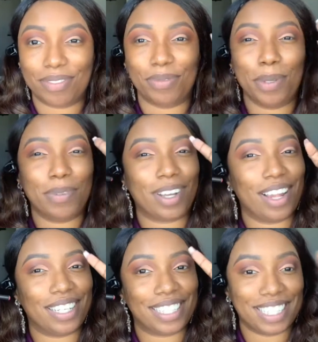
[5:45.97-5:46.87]
people call
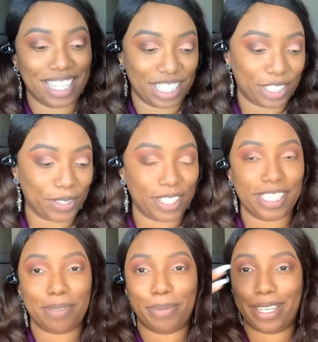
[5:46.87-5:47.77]
it the cut crease,
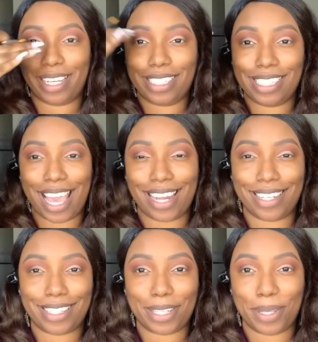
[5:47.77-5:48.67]
but I just added
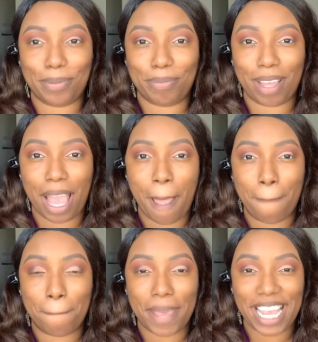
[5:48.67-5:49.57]
some
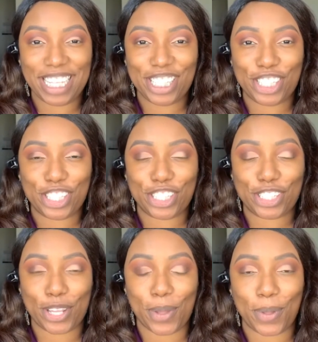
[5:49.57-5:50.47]
base
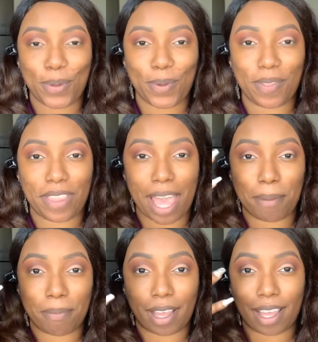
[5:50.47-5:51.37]
so that
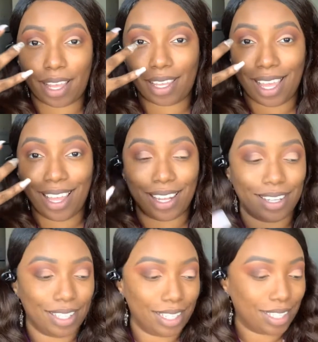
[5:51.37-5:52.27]
my
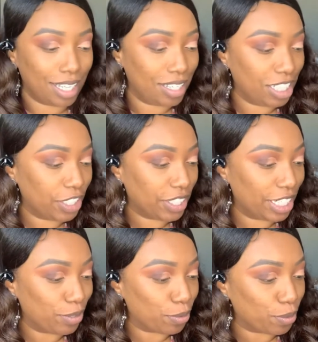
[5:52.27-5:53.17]
lid color could
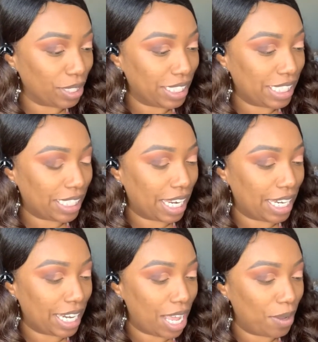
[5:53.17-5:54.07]
really
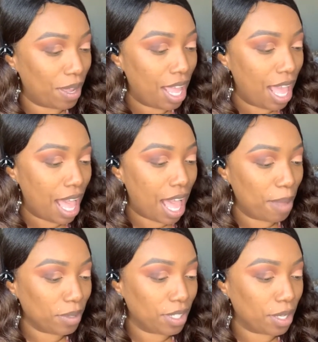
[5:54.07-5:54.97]
stand out. I'm
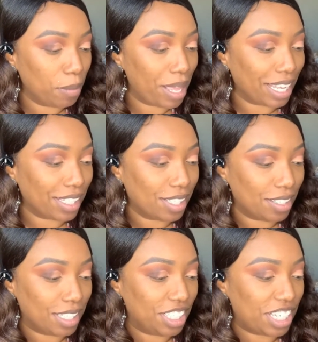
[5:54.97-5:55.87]
gonna go back into
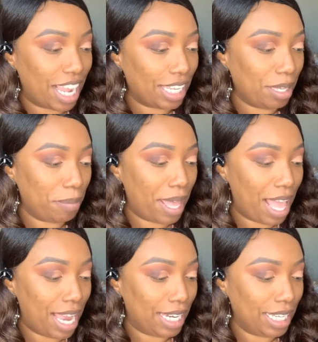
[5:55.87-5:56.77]
the Jackie
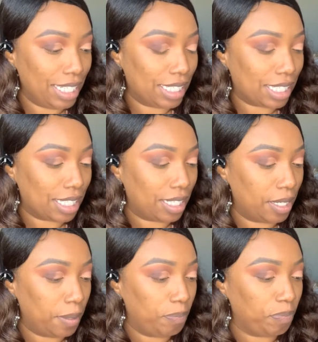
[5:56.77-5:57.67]
palette.
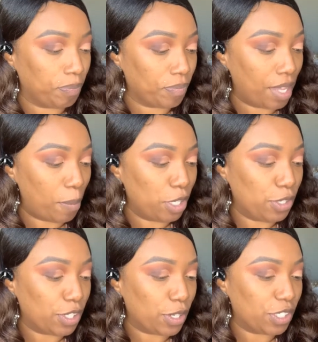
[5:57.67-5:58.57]
I'm gonna
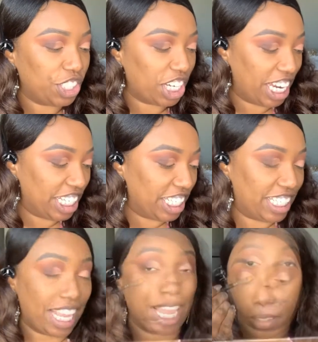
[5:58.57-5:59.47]
use her shade
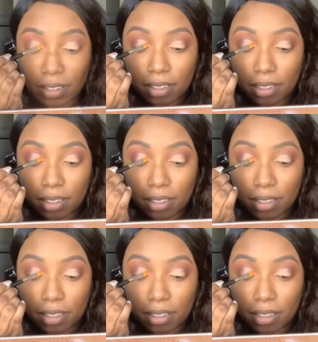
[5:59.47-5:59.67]
Zam.